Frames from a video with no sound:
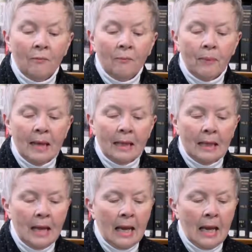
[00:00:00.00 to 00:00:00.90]

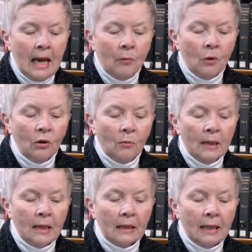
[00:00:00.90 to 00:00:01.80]
been and will
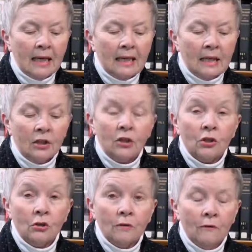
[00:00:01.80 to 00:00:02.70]
be electing to
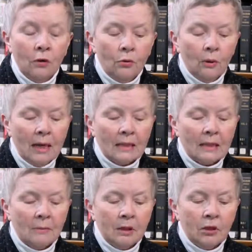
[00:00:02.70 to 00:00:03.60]
serve you as
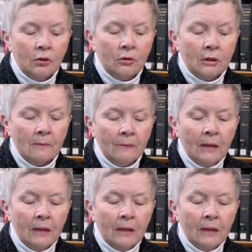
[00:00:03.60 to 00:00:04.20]
commissioners.